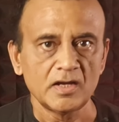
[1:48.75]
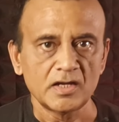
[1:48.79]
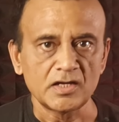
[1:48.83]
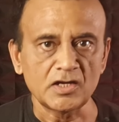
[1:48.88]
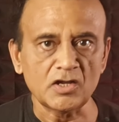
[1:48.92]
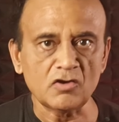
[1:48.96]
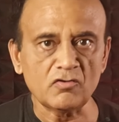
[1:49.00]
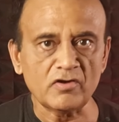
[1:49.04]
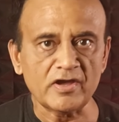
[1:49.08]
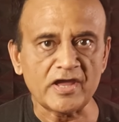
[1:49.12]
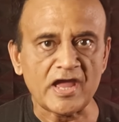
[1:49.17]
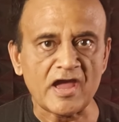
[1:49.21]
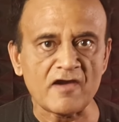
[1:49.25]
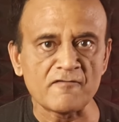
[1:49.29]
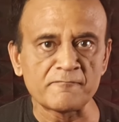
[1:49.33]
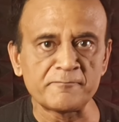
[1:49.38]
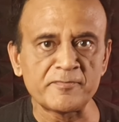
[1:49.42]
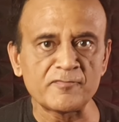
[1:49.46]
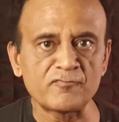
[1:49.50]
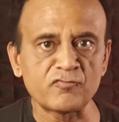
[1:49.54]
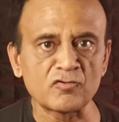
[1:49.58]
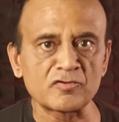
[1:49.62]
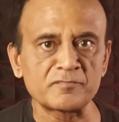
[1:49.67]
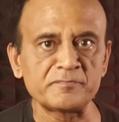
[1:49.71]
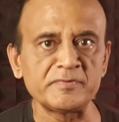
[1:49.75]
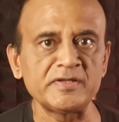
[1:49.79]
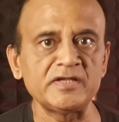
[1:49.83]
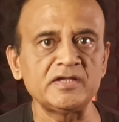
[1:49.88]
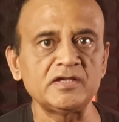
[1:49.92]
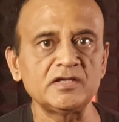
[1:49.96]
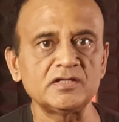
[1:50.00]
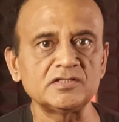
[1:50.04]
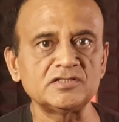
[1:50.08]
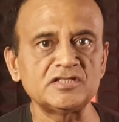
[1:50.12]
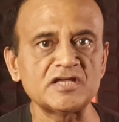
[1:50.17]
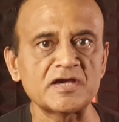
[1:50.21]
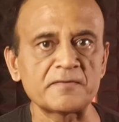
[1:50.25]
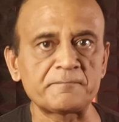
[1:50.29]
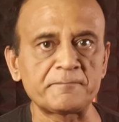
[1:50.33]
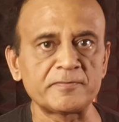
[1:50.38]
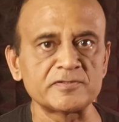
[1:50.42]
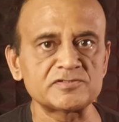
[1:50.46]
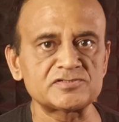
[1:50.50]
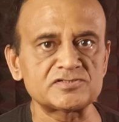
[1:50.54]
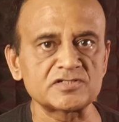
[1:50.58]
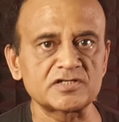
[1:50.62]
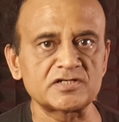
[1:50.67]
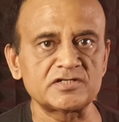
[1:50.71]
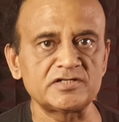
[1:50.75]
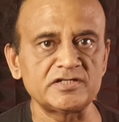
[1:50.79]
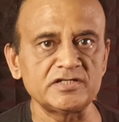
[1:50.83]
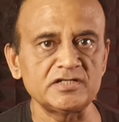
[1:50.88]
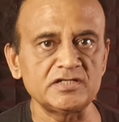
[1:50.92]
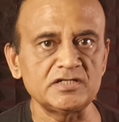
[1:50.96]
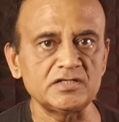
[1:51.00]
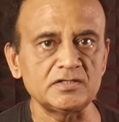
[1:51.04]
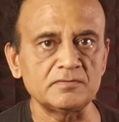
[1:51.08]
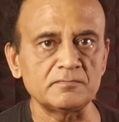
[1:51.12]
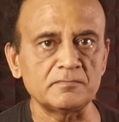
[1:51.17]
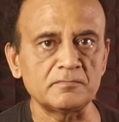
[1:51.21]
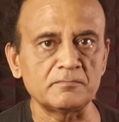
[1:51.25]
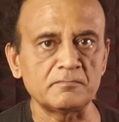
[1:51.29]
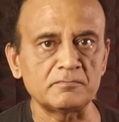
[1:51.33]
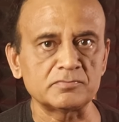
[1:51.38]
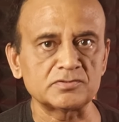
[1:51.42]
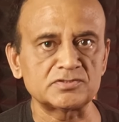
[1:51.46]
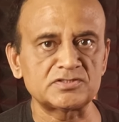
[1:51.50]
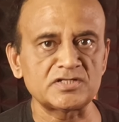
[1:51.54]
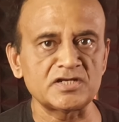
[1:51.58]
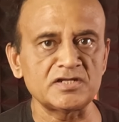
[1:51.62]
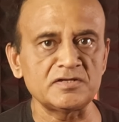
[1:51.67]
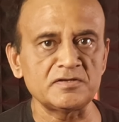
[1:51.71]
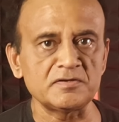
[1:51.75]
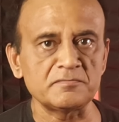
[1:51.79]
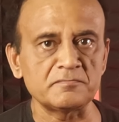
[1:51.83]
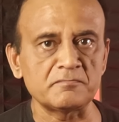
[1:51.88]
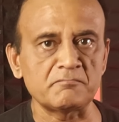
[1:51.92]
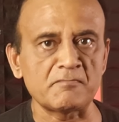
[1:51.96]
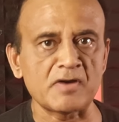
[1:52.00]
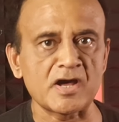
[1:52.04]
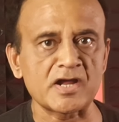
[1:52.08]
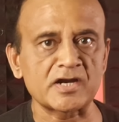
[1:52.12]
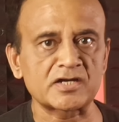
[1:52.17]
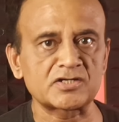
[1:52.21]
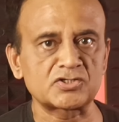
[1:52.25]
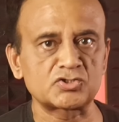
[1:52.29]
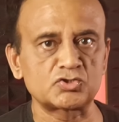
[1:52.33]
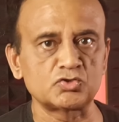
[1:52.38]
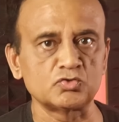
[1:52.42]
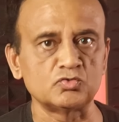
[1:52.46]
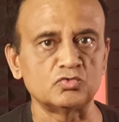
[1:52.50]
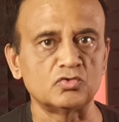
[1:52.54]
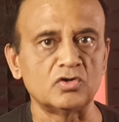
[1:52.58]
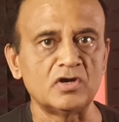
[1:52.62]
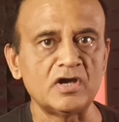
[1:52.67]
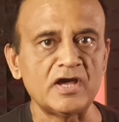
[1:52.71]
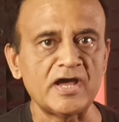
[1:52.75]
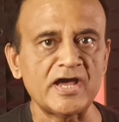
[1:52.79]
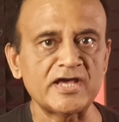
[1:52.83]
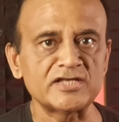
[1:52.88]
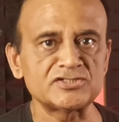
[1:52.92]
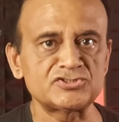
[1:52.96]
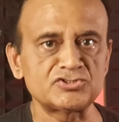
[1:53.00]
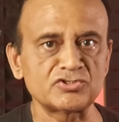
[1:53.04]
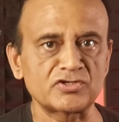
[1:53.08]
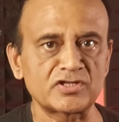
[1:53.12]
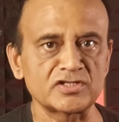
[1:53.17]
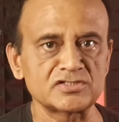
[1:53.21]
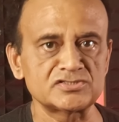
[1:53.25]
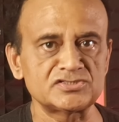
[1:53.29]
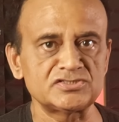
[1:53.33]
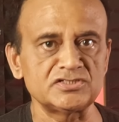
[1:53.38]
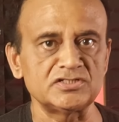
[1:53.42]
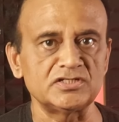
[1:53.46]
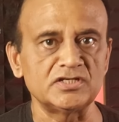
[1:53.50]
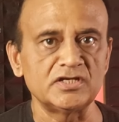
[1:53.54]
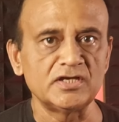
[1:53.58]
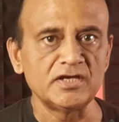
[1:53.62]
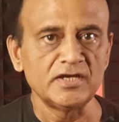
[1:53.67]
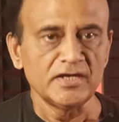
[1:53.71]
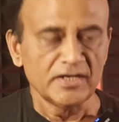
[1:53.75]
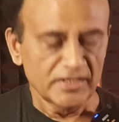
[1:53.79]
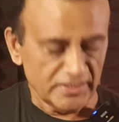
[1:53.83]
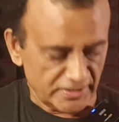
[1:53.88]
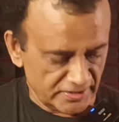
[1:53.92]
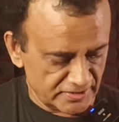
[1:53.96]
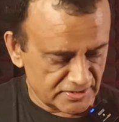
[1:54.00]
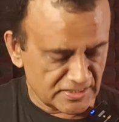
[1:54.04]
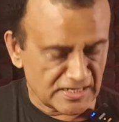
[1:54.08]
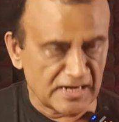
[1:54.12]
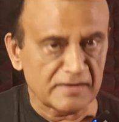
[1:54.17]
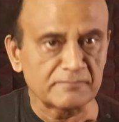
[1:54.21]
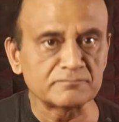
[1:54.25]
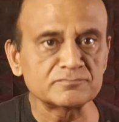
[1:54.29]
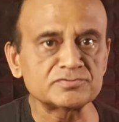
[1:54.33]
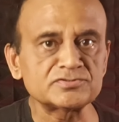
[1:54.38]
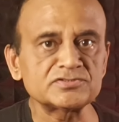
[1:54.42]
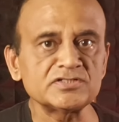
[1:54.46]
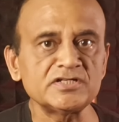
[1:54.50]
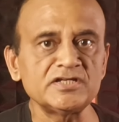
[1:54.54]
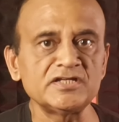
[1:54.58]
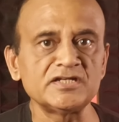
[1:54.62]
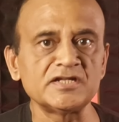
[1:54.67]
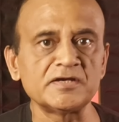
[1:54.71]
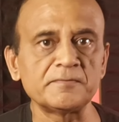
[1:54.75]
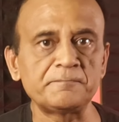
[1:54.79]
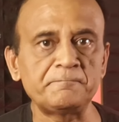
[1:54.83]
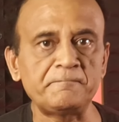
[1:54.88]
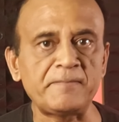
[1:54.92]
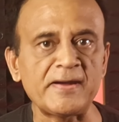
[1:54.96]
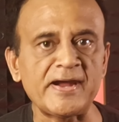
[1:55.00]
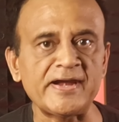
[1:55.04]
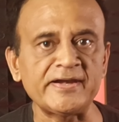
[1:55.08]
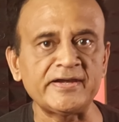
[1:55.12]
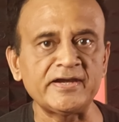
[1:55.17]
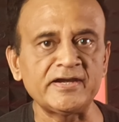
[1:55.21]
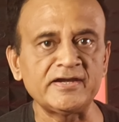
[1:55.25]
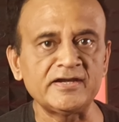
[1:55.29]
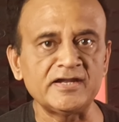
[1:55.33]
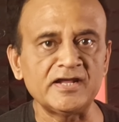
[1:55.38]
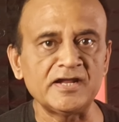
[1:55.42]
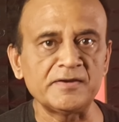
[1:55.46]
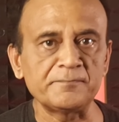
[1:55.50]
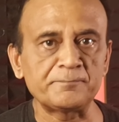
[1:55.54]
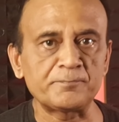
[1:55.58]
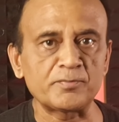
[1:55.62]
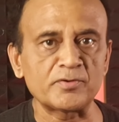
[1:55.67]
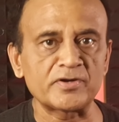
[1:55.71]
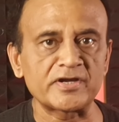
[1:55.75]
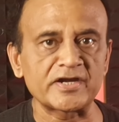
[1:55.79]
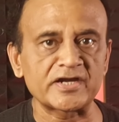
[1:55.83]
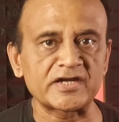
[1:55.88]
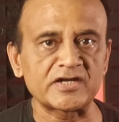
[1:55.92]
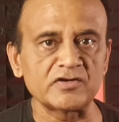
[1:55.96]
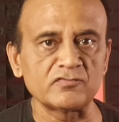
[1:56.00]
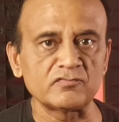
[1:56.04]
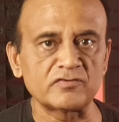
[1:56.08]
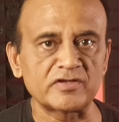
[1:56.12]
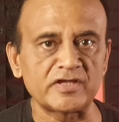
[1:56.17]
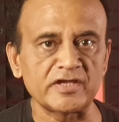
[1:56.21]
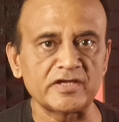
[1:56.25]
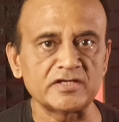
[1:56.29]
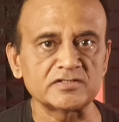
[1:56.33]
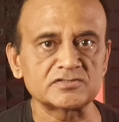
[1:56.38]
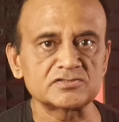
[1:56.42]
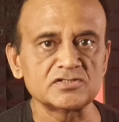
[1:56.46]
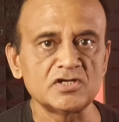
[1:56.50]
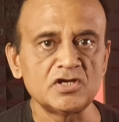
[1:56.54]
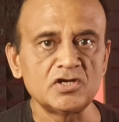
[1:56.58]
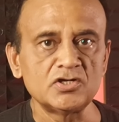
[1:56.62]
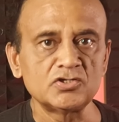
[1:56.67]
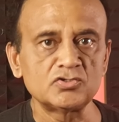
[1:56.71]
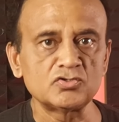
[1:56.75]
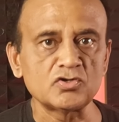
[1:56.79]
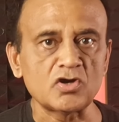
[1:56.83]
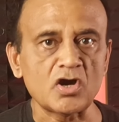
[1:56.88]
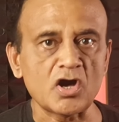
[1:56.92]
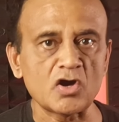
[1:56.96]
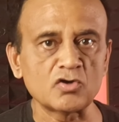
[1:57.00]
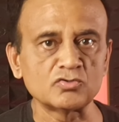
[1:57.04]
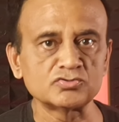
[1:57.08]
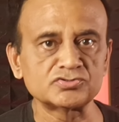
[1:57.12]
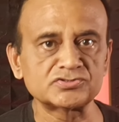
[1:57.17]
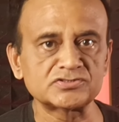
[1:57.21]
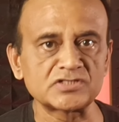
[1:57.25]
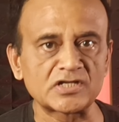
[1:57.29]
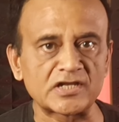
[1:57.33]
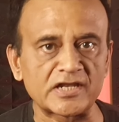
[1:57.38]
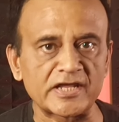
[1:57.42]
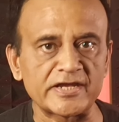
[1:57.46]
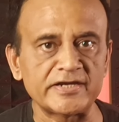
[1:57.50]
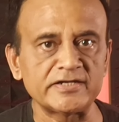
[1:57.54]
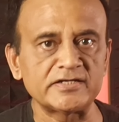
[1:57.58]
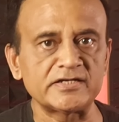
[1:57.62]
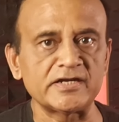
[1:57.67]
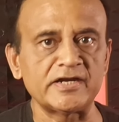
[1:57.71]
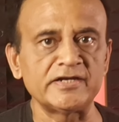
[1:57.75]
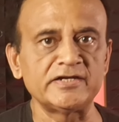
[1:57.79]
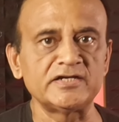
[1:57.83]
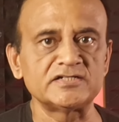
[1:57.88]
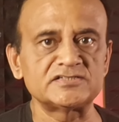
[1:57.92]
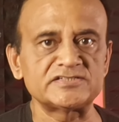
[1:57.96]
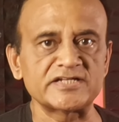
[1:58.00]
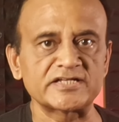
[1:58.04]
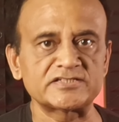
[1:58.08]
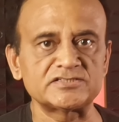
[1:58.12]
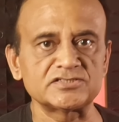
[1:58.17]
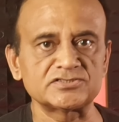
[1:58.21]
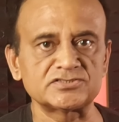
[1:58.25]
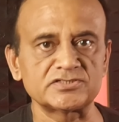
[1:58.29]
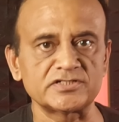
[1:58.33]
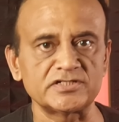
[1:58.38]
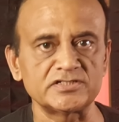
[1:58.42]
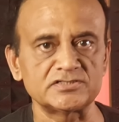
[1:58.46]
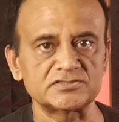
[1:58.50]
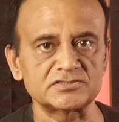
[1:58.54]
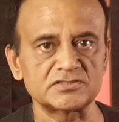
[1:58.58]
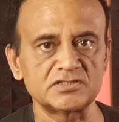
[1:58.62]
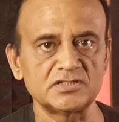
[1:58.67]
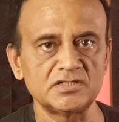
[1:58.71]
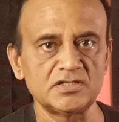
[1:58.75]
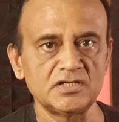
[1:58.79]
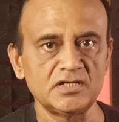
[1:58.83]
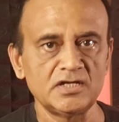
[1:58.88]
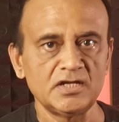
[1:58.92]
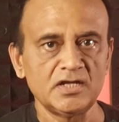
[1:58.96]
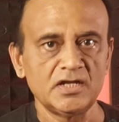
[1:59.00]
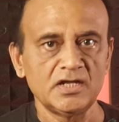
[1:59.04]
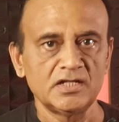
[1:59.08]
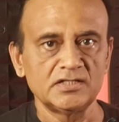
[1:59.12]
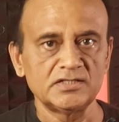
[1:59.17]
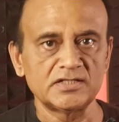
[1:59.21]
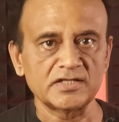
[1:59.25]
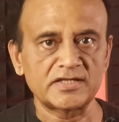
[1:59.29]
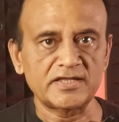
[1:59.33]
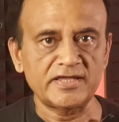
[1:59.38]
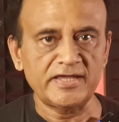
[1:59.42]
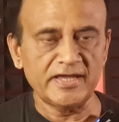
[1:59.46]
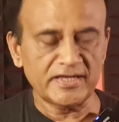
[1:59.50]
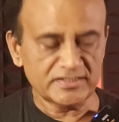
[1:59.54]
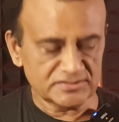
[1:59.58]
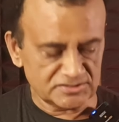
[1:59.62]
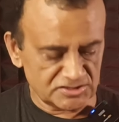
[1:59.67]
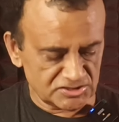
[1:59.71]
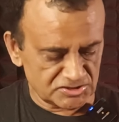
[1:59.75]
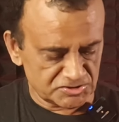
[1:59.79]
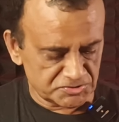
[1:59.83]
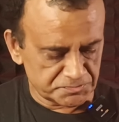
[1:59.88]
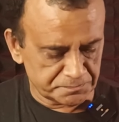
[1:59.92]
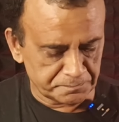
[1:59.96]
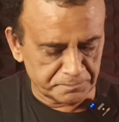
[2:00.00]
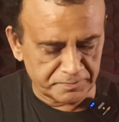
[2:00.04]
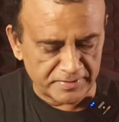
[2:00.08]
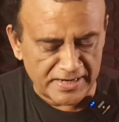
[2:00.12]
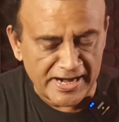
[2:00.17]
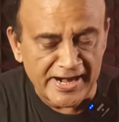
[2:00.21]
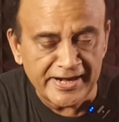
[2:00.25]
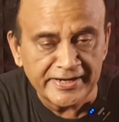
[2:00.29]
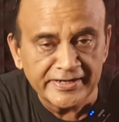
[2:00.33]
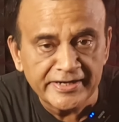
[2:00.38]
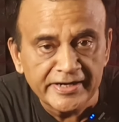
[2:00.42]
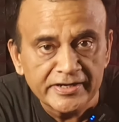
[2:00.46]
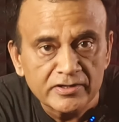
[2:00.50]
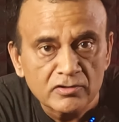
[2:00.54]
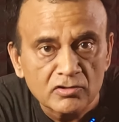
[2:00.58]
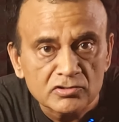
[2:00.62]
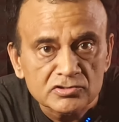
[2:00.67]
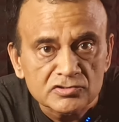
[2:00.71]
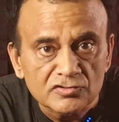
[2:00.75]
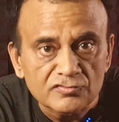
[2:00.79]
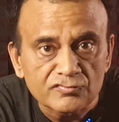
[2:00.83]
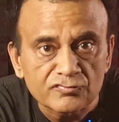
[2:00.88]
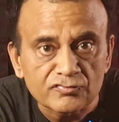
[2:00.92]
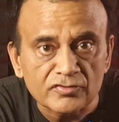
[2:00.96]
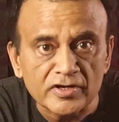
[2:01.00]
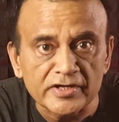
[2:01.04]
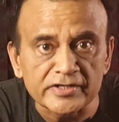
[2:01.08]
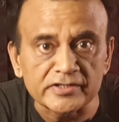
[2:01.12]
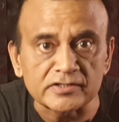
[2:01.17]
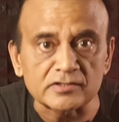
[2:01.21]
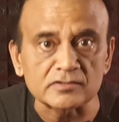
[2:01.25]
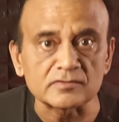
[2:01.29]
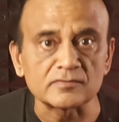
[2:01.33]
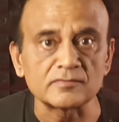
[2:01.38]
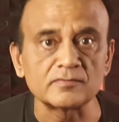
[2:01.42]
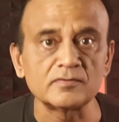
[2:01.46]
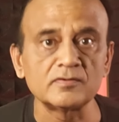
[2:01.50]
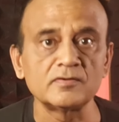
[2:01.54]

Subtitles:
Now I have before me the Aputure D 300 Mark II. As you can see, it comes in a padded and protective case to house the light and its accessories. The case is branded on the front.